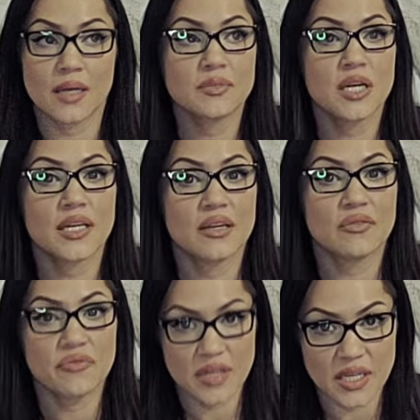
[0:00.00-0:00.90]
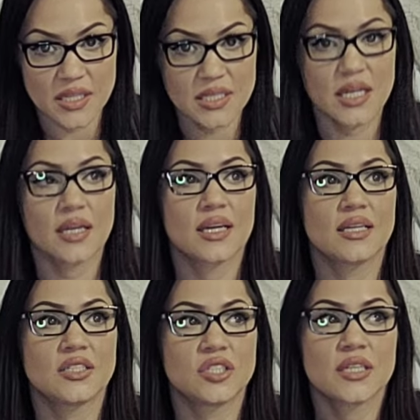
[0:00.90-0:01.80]
I'm talking it fits. Like,
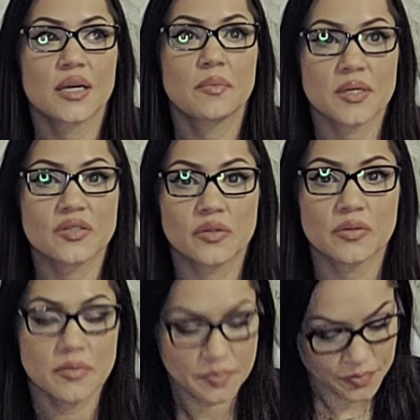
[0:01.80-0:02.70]
it's just like a puzzle.